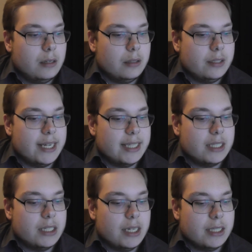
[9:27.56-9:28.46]

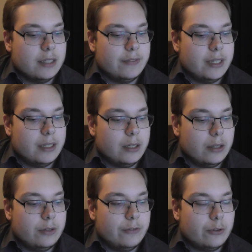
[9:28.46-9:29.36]
that's not something
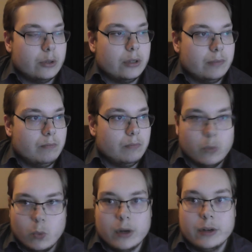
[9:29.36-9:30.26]
good for
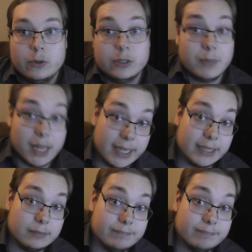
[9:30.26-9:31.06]
one who is blind.